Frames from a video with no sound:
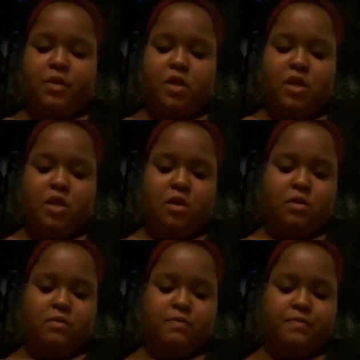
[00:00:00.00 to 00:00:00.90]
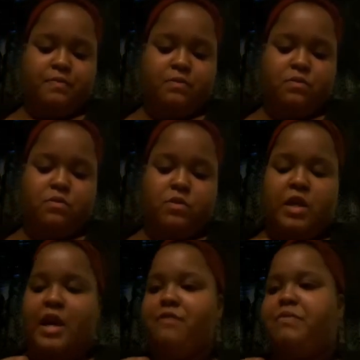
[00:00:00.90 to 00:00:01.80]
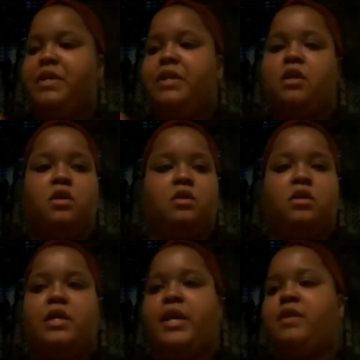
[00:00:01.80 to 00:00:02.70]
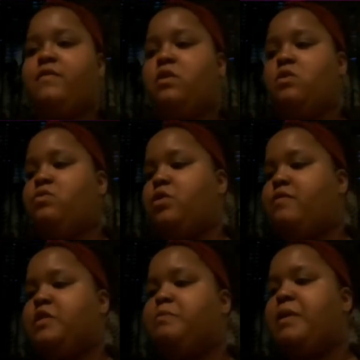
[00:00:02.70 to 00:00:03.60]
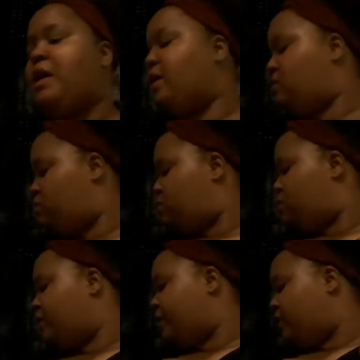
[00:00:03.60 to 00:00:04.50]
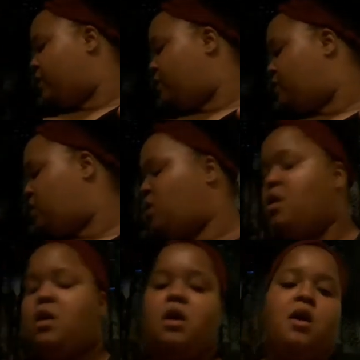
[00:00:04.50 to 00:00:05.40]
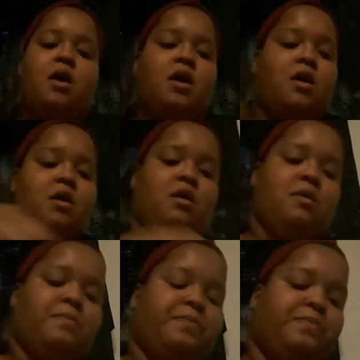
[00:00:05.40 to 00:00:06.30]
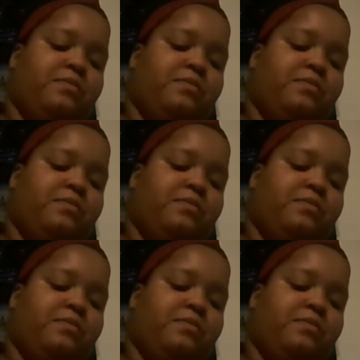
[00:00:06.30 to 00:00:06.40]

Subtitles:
Um, I've been in a kind of a rough spot lately. Um,